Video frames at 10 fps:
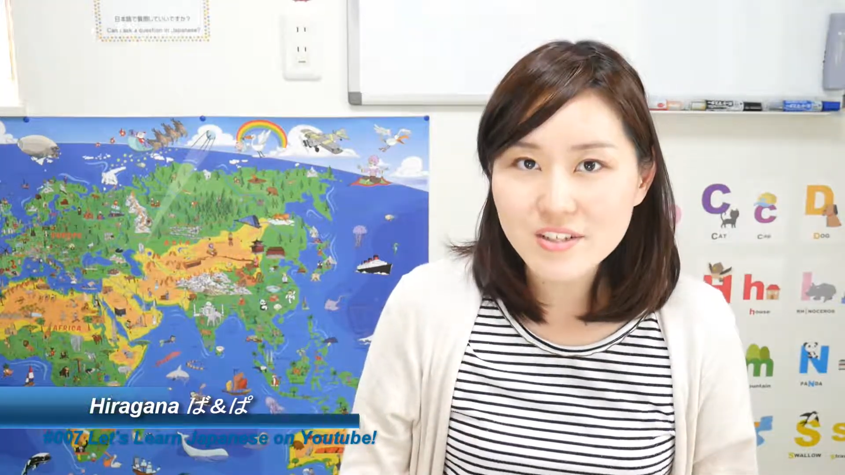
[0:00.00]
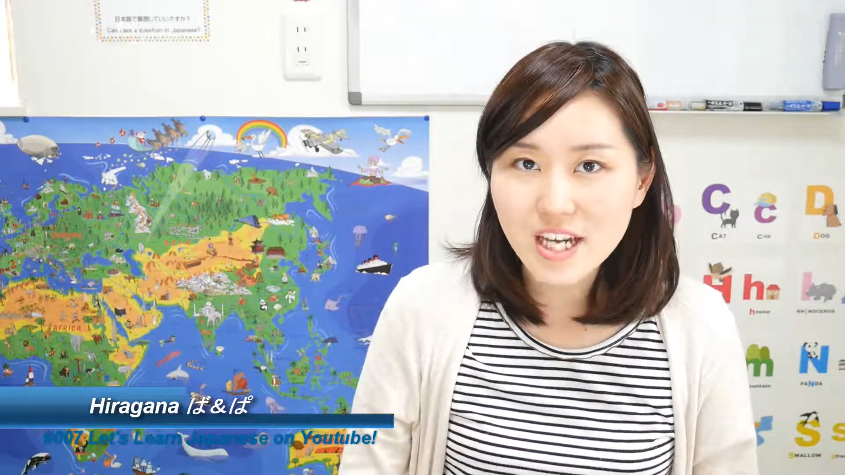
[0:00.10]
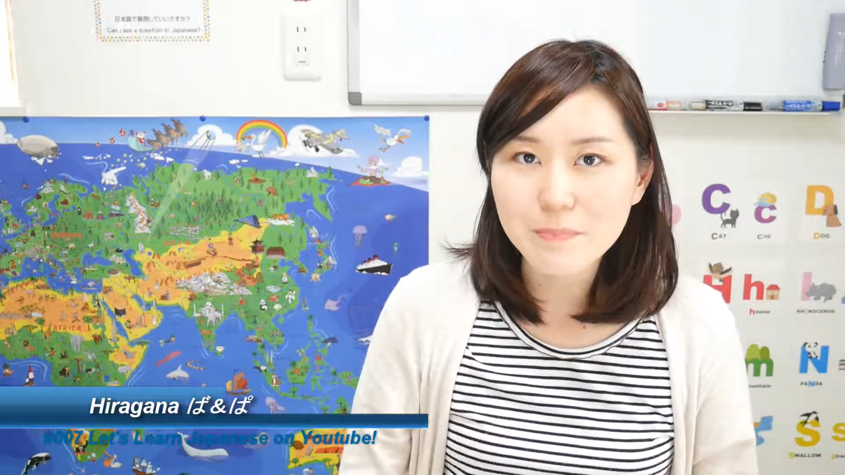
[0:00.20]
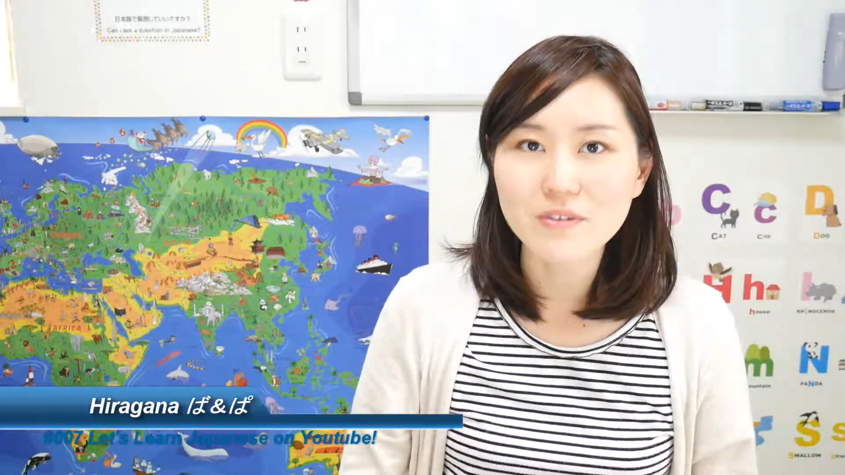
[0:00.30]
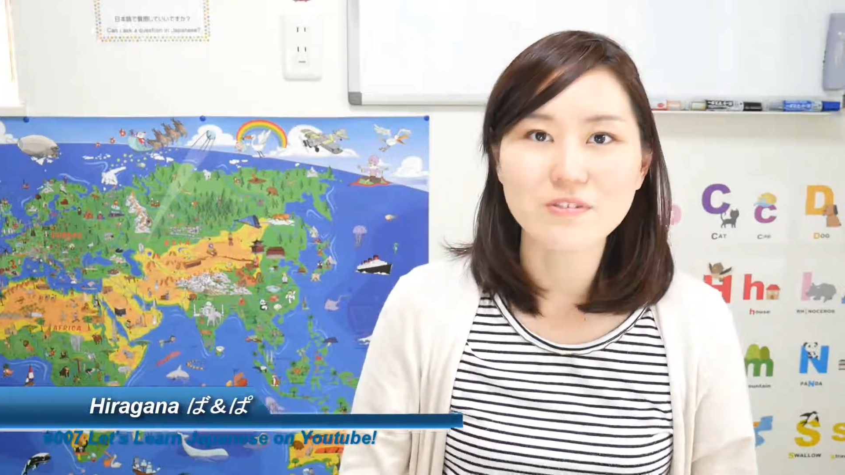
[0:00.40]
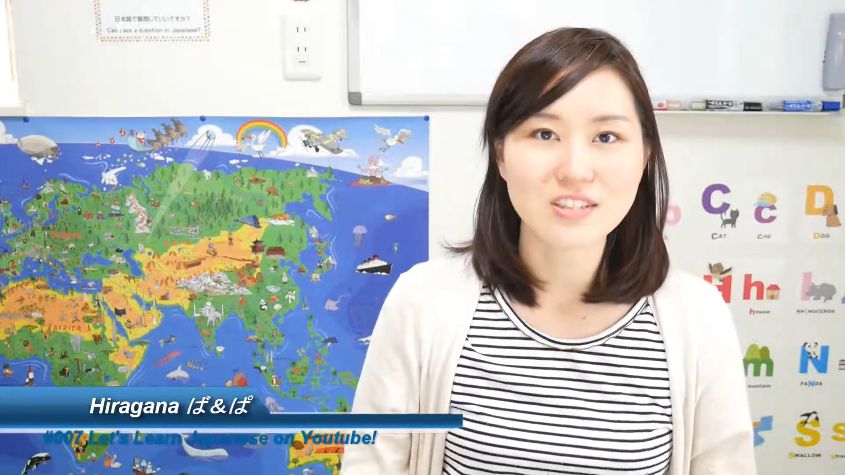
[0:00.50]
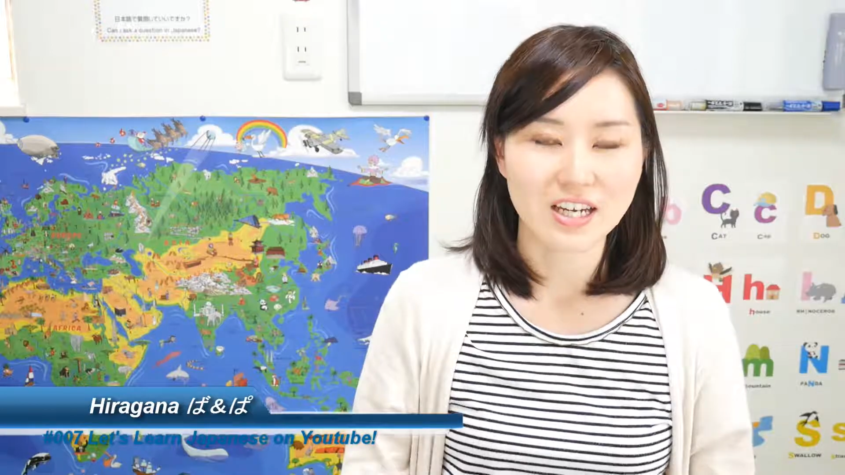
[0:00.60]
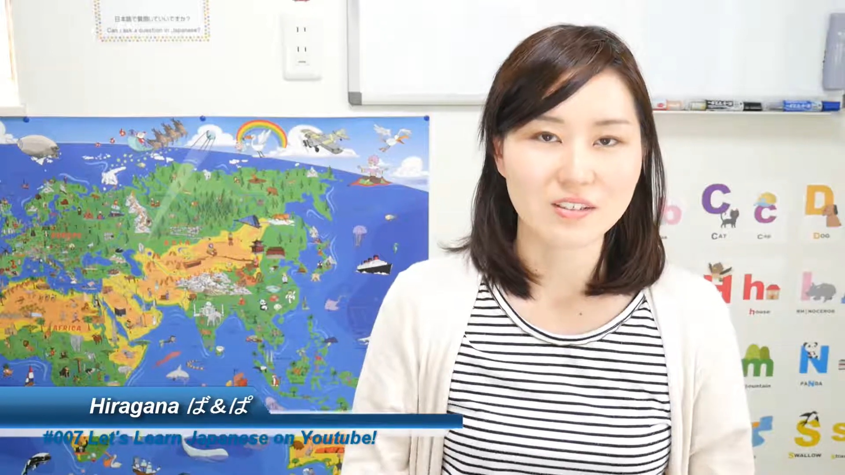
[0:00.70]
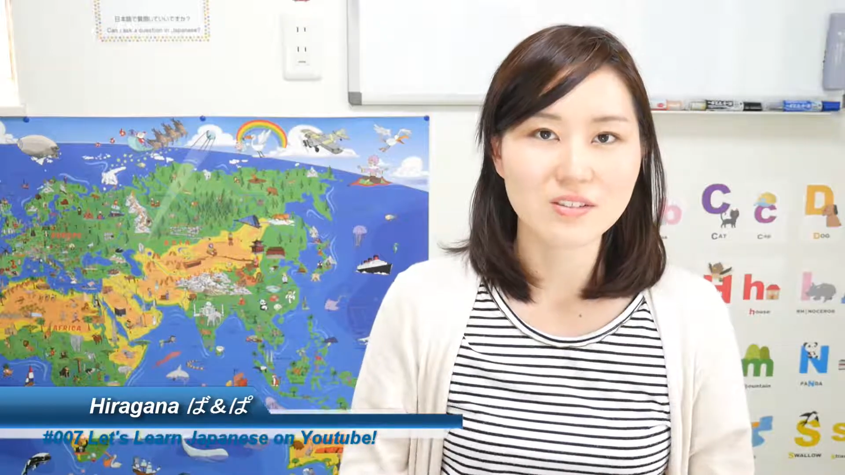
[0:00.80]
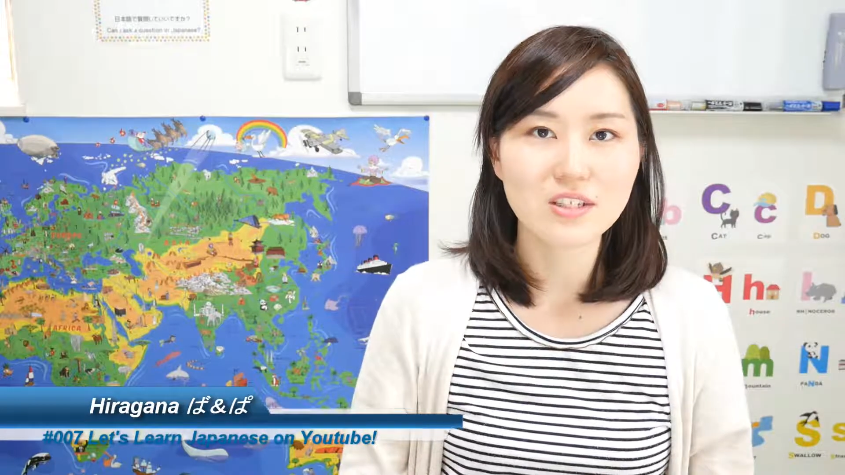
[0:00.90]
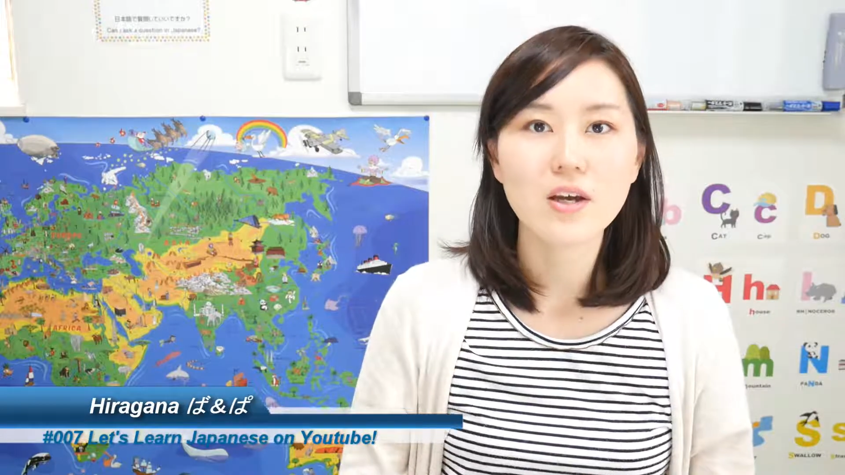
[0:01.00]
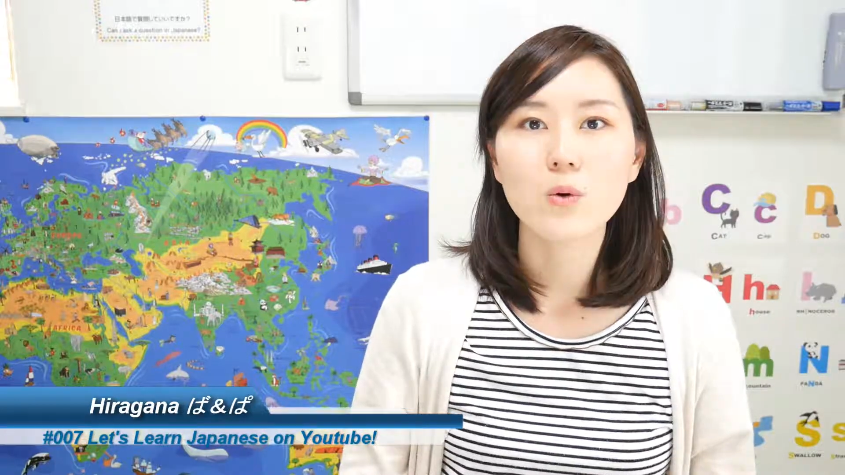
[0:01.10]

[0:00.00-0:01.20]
type of sound